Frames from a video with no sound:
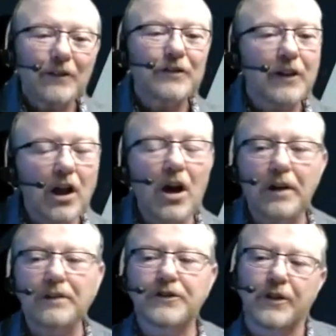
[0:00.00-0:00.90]
law.
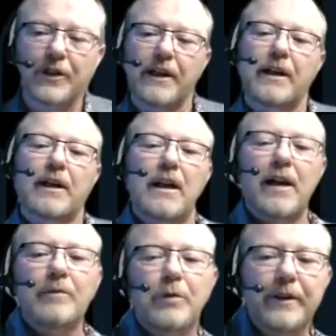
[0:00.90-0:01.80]
And so getting in
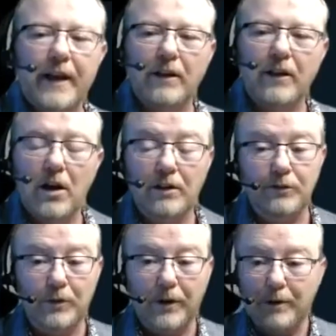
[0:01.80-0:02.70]
alignment with that law is
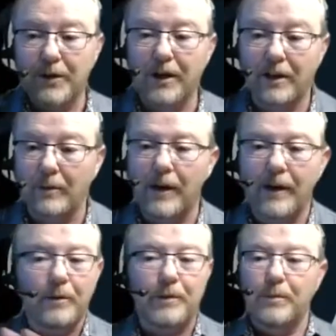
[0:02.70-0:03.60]
what I'm talking about.
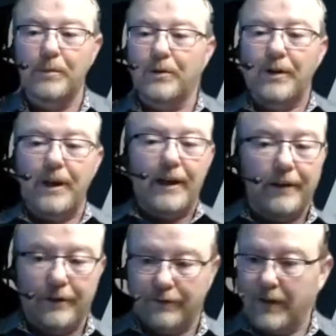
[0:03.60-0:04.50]
And people who are
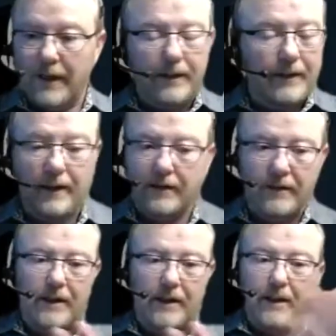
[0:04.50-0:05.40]
negative, like they
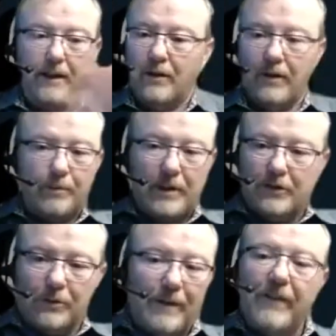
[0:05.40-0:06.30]
mess with
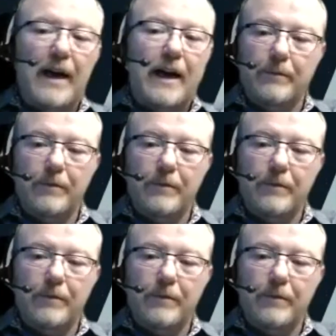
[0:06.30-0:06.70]
my vibe.